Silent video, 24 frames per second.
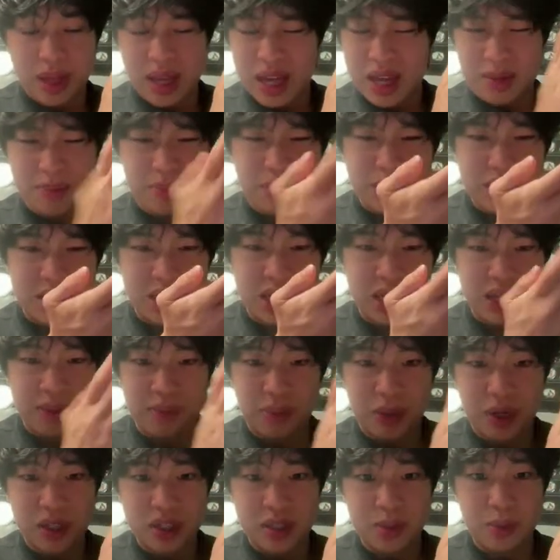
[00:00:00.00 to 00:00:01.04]
and basically
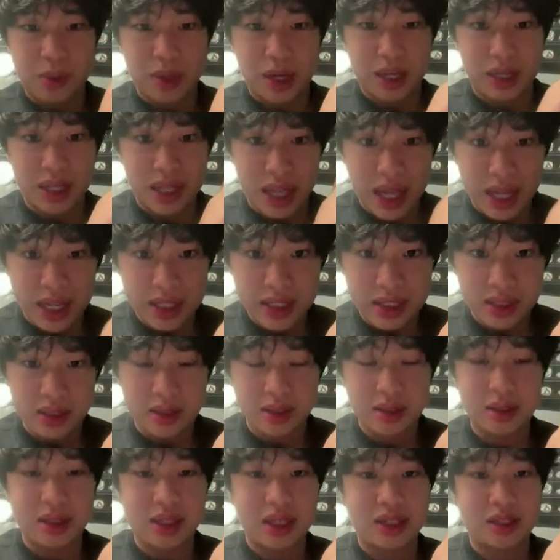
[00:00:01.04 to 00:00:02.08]
impossible unless
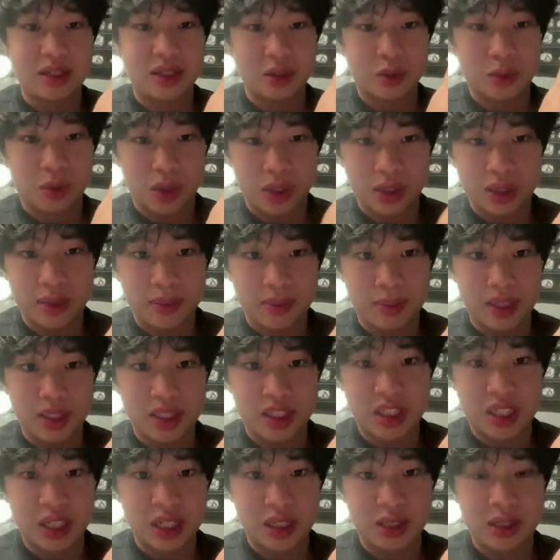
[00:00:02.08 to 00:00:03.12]
there's a quantum
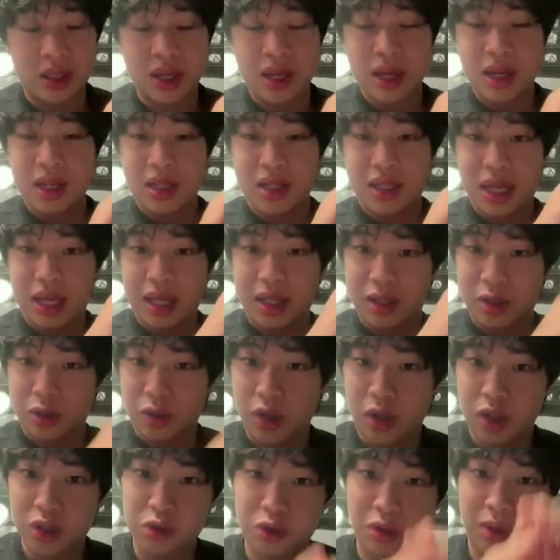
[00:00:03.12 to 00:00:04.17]
machine that
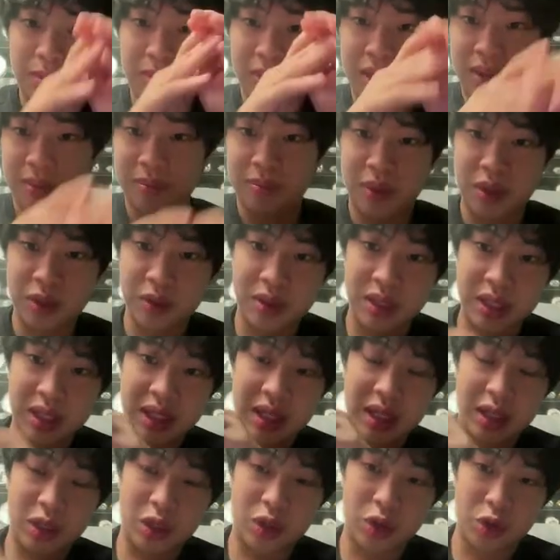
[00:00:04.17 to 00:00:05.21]
quantum computing
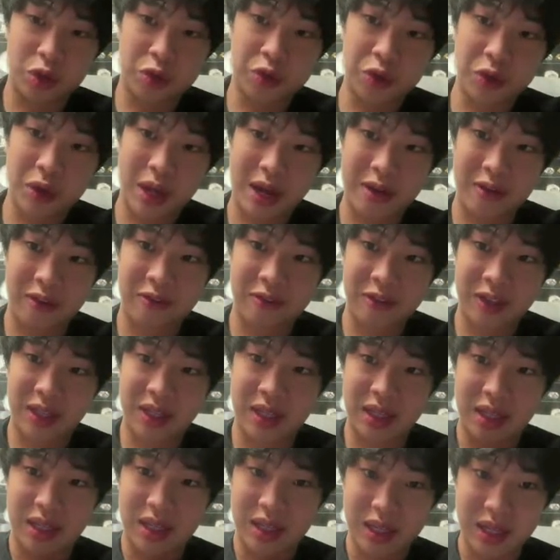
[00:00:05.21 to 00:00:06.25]
can go through
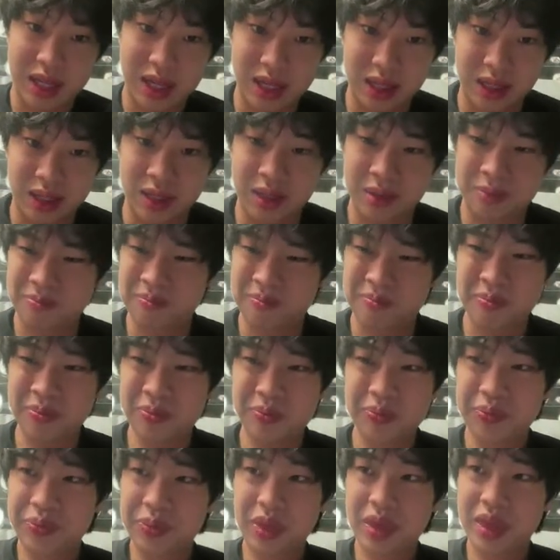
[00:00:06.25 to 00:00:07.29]
everything in
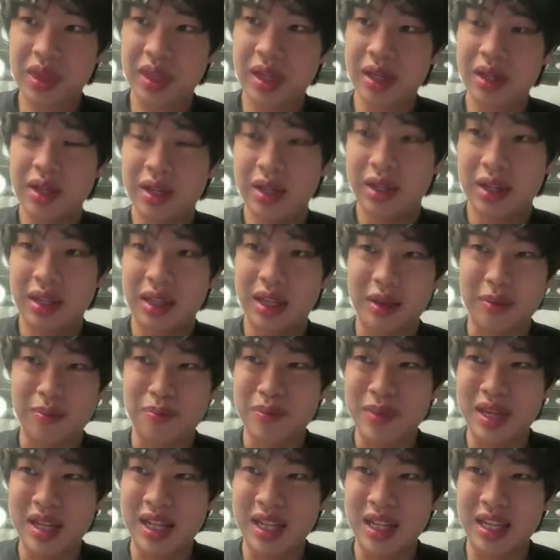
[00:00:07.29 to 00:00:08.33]
like
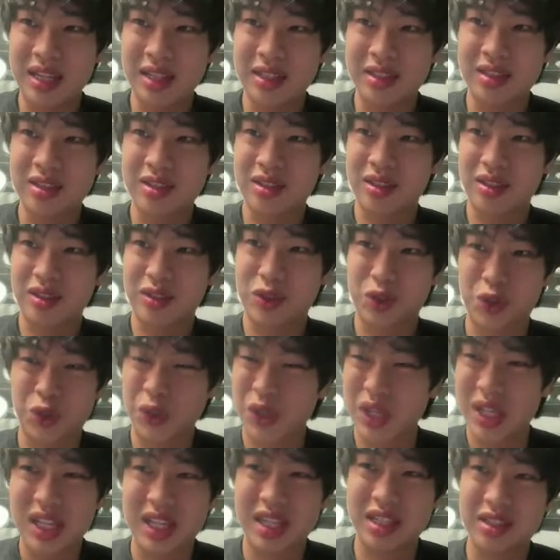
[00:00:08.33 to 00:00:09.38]
millions,
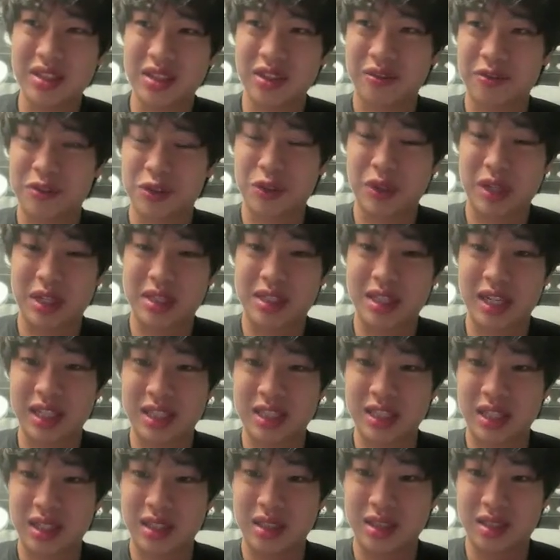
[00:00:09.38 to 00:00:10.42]
trillions of
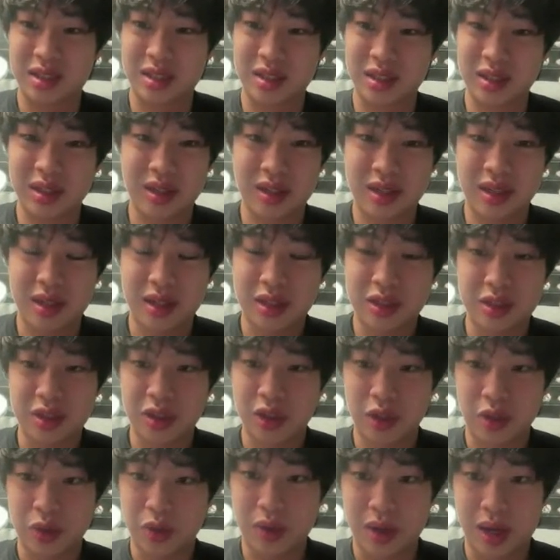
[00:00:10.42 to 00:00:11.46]
transactions.
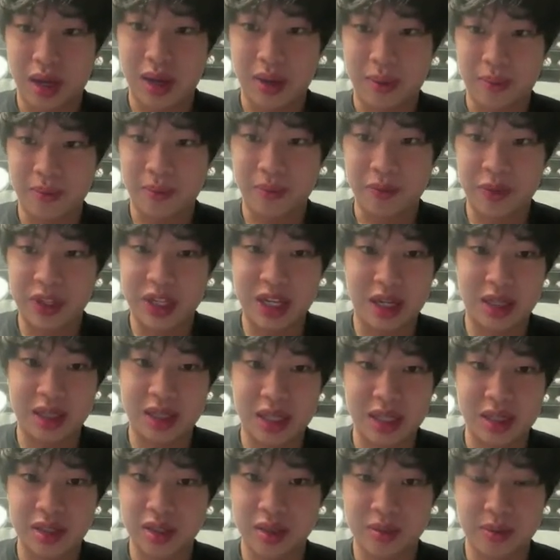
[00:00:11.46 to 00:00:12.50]
So yeah,
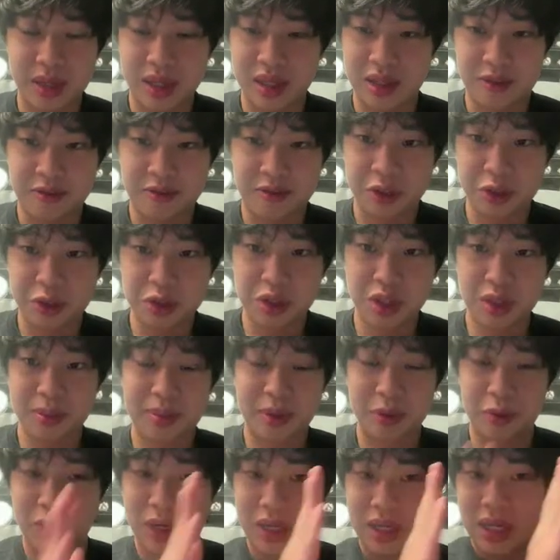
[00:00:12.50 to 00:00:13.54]
that's in the future.
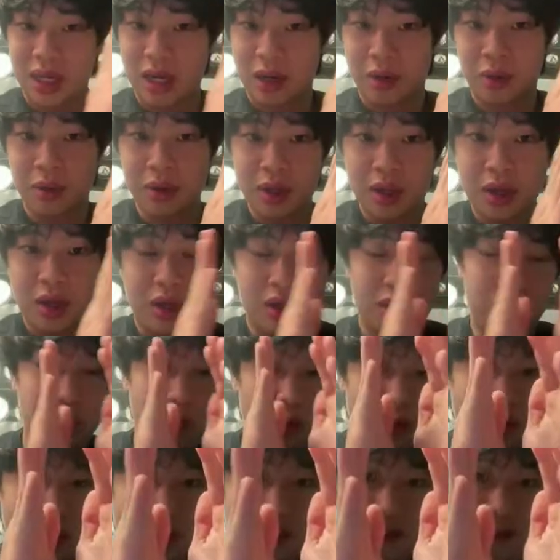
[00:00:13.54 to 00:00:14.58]
But right now,
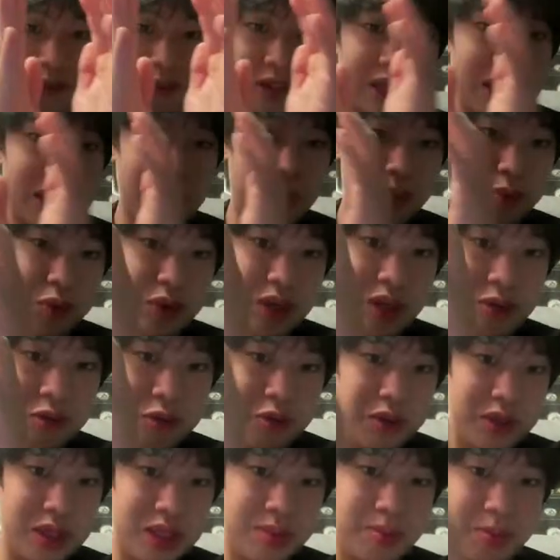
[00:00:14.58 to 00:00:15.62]
nothing can break through this